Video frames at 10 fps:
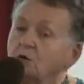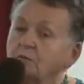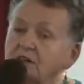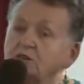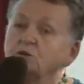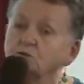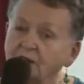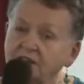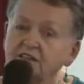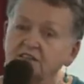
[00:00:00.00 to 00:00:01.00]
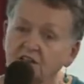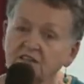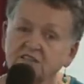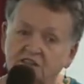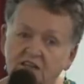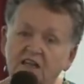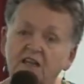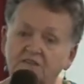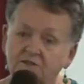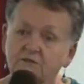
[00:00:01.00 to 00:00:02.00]
were men who recognised that they
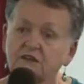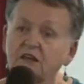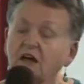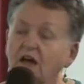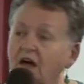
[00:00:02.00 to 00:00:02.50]
had very